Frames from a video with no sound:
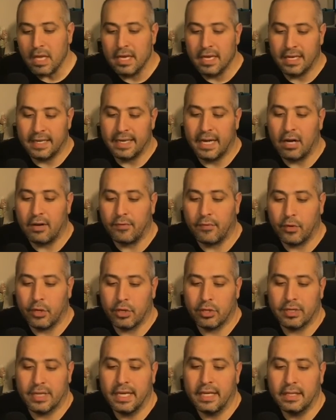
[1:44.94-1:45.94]
And now for your
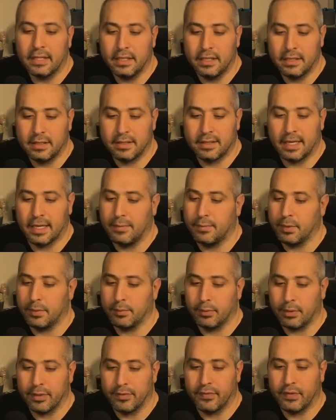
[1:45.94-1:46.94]
daily cyber
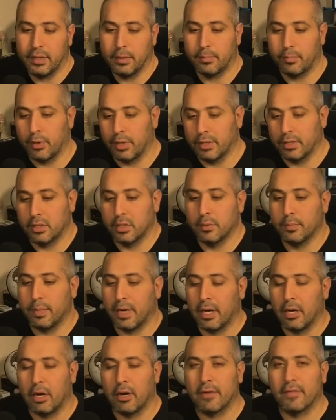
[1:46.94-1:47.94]
briefing brought to you
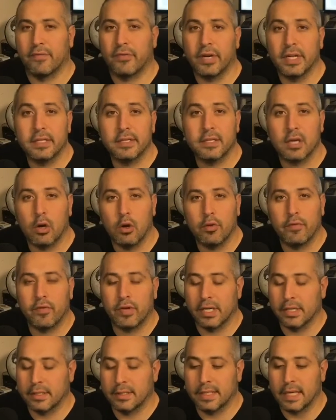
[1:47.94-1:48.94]
by our friends over
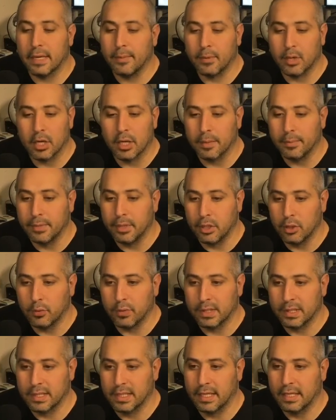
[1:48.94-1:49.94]
at
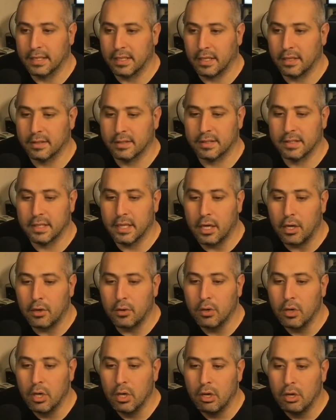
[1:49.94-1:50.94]

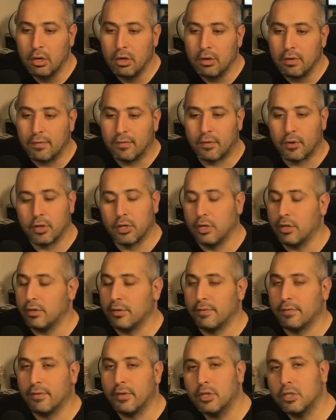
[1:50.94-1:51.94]
cyberhubusa.co for your
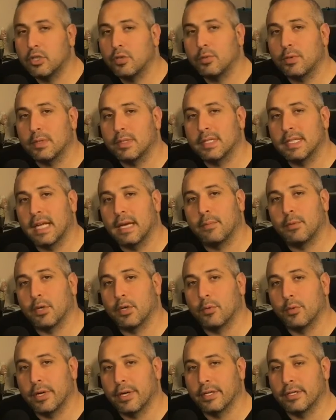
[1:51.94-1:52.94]
virtual cyber
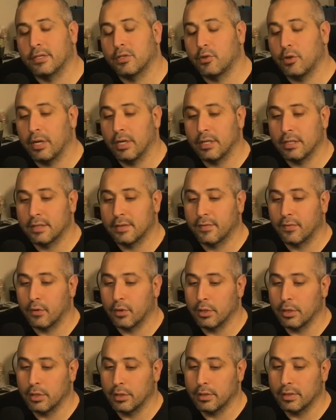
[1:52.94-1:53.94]
awareness trainings for
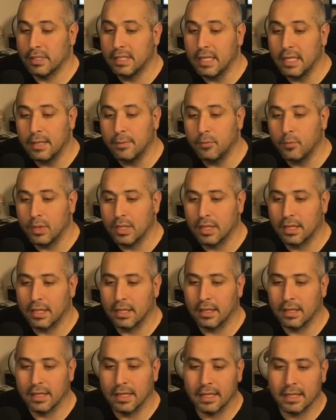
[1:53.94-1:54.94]
your team with the
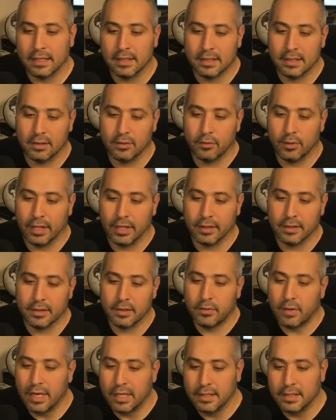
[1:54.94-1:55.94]
latest and greatest
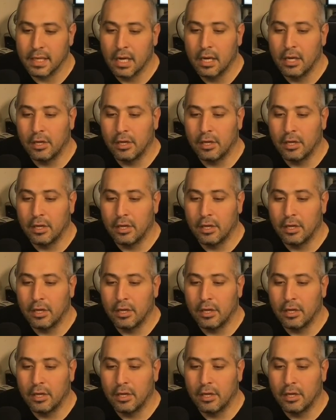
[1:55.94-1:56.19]
threats.